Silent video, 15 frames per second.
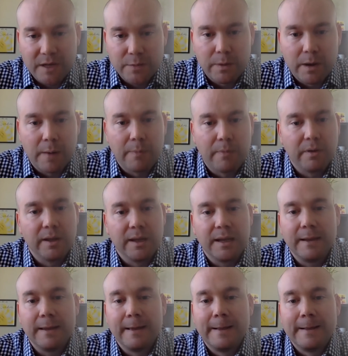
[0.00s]
properly
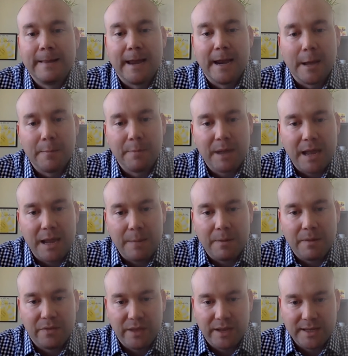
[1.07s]
and upkeep and
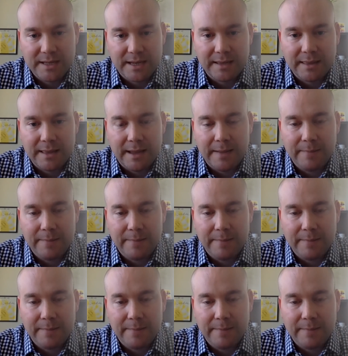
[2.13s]
things like that.